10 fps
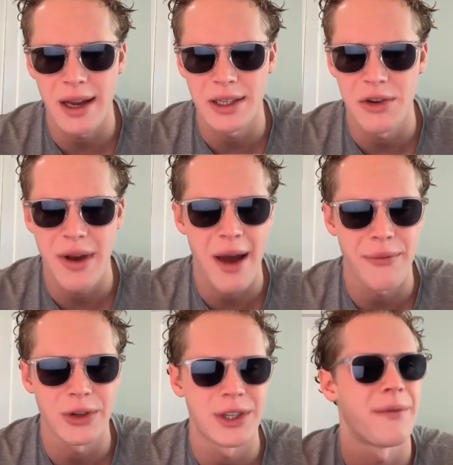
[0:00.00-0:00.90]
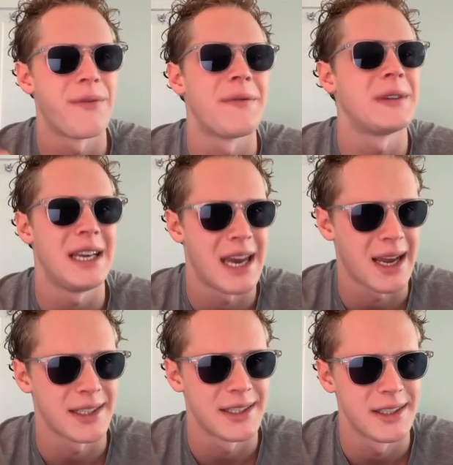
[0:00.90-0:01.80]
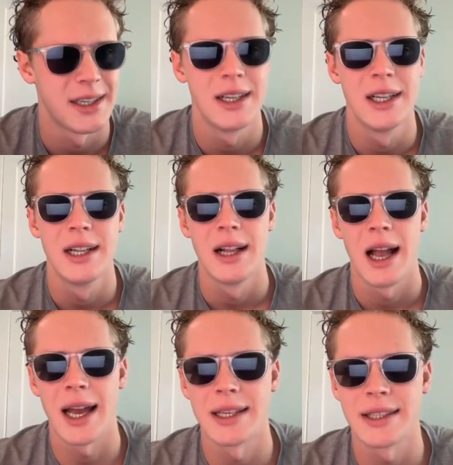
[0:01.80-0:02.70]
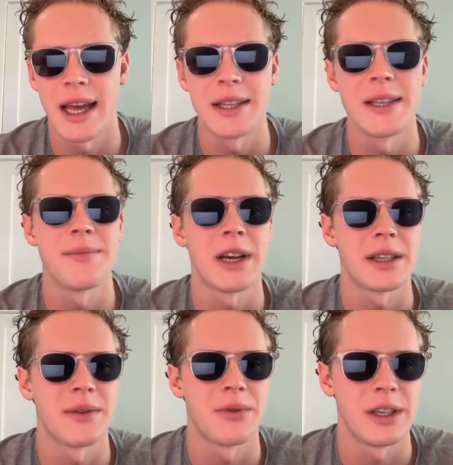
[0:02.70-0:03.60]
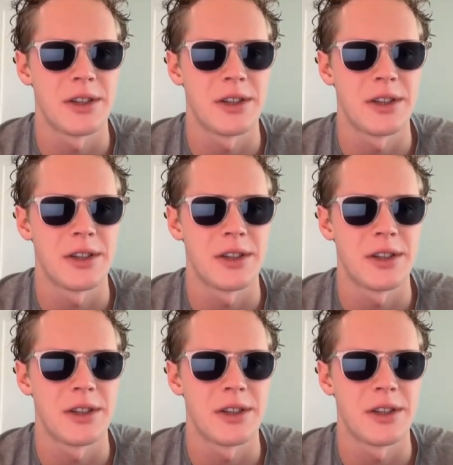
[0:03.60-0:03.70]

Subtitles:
you average the 15x. And that's the objective with these